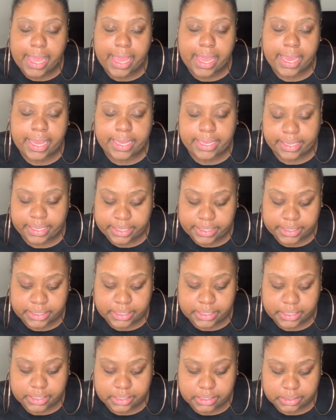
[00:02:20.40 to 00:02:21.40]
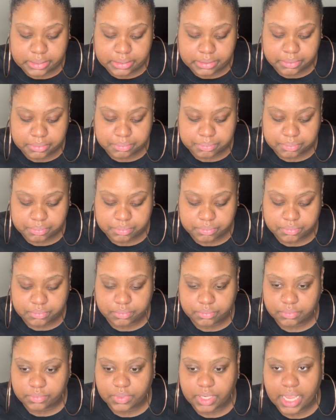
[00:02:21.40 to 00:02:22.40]
and um
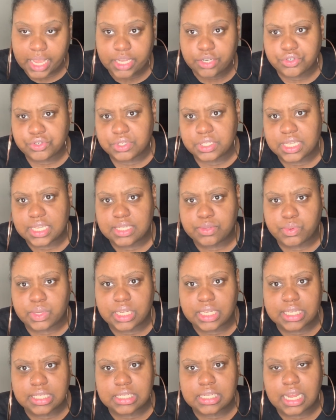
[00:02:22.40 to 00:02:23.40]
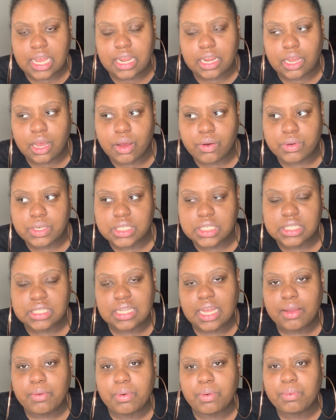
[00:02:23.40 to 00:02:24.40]
Andrew says, well, let's not go. And she's
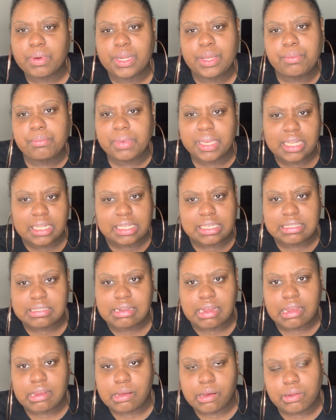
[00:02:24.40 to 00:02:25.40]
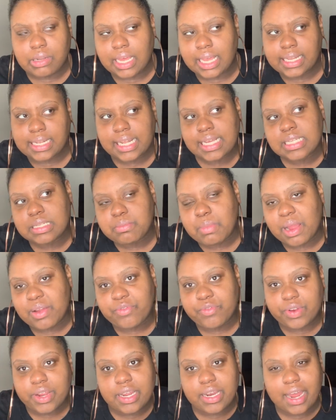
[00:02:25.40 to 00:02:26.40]
like, well, what do you mean let's not go? Like, that's my
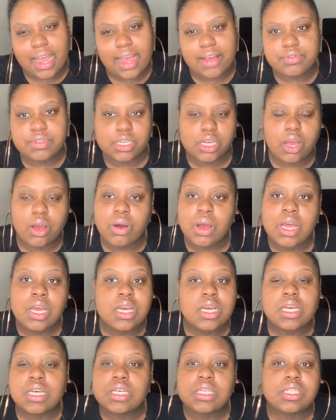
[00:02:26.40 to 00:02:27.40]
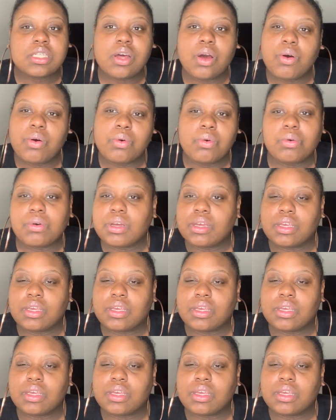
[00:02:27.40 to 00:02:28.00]
friend. I have to go. So